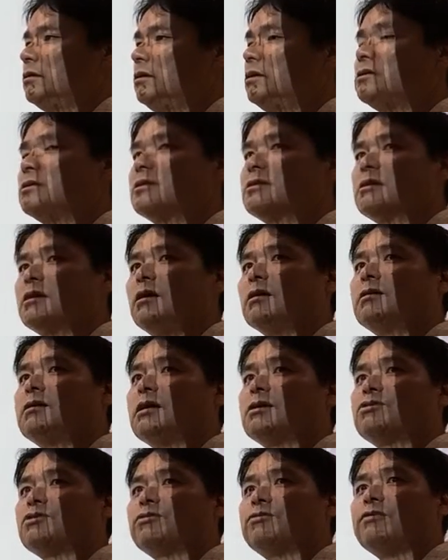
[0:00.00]
Is this called
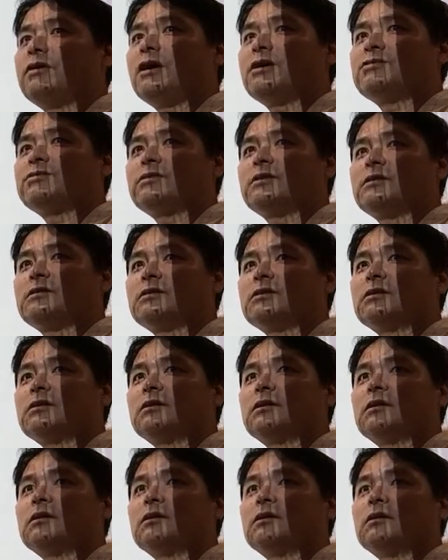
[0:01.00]
tetraphosphorus?
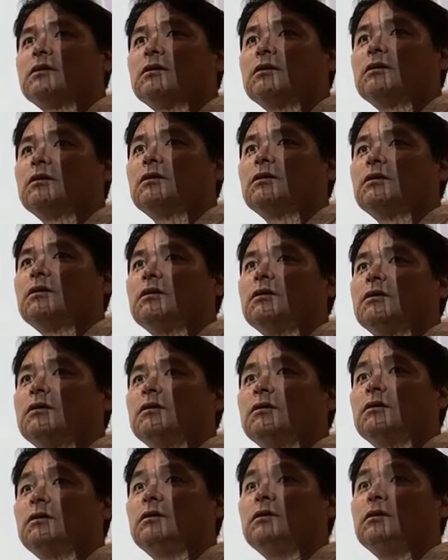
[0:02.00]

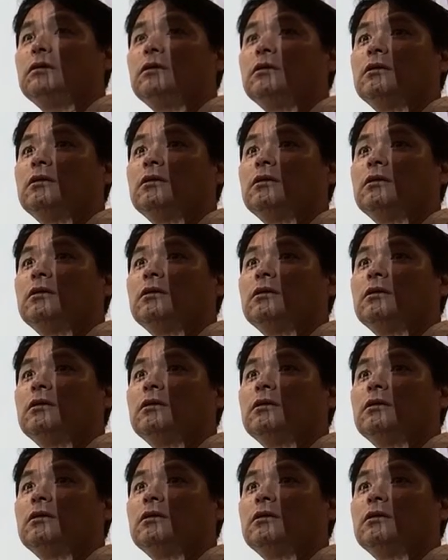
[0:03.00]
Hmm?